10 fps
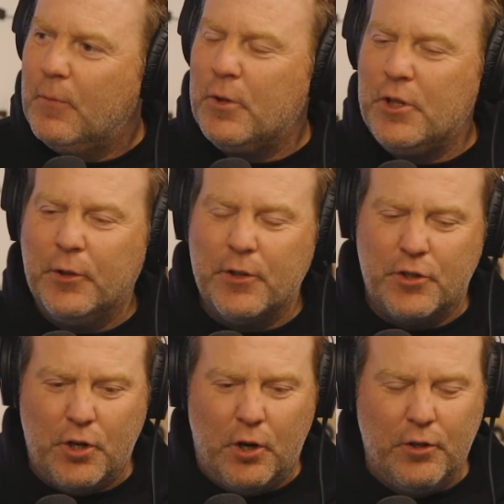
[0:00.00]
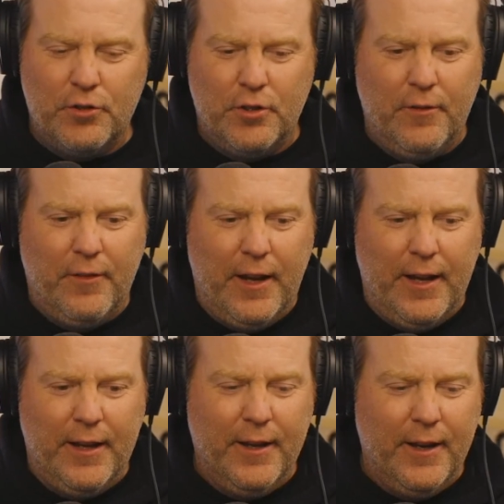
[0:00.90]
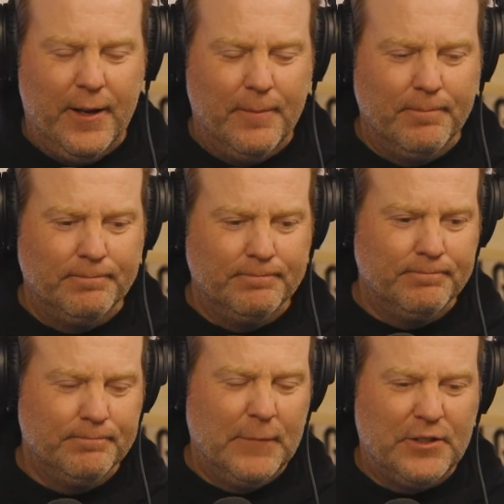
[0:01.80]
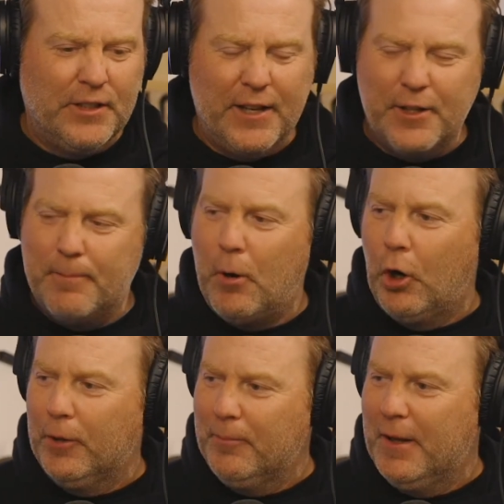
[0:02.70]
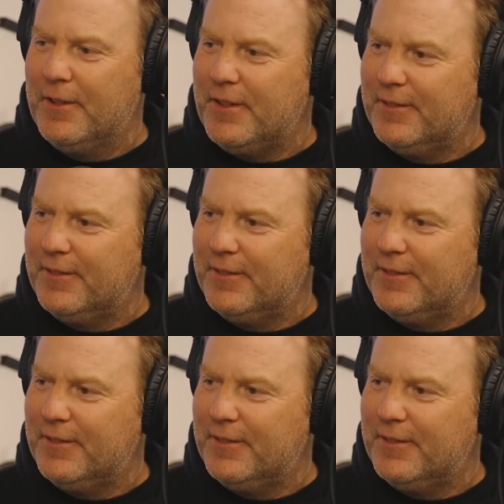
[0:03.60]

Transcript: when you're in charge of a let's say a department,